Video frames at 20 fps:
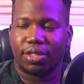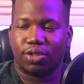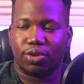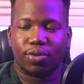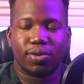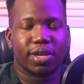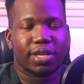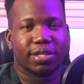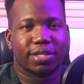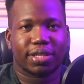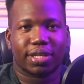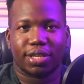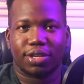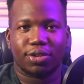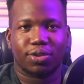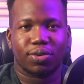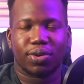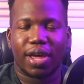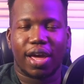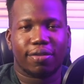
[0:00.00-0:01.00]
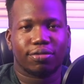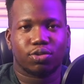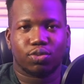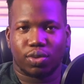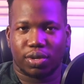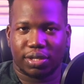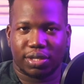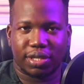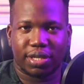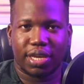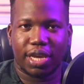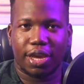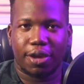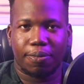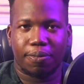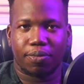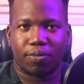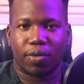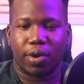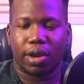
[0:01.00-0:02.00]
Don't escape. You don't have to
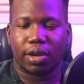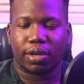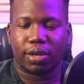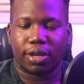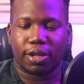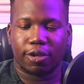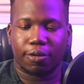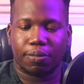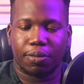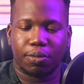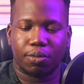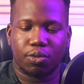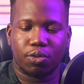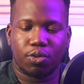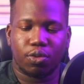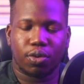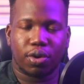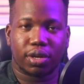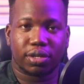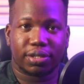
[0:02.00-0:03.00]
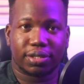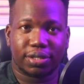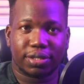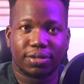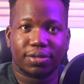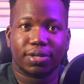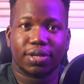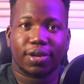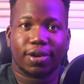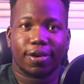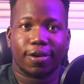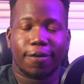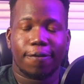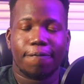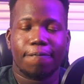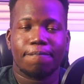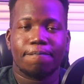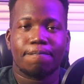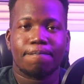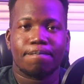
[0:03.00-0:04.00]
escape, right? There are people who are still
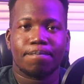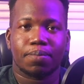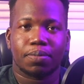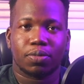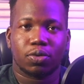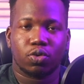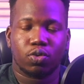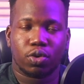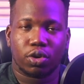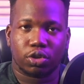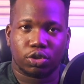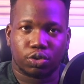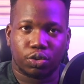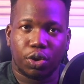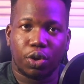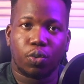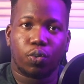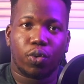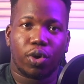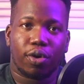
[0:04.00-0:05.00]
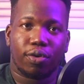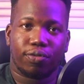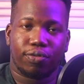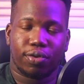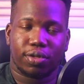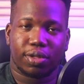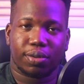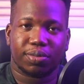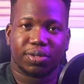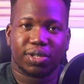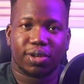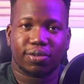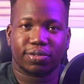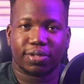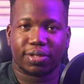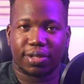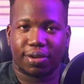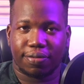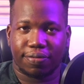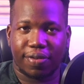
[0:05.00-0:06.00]
here, who are doing well for
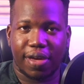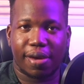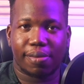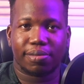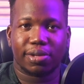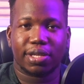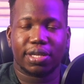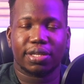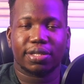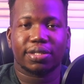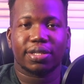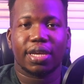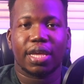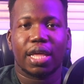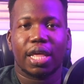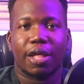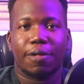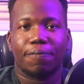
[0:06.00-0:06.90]
themselves and their families,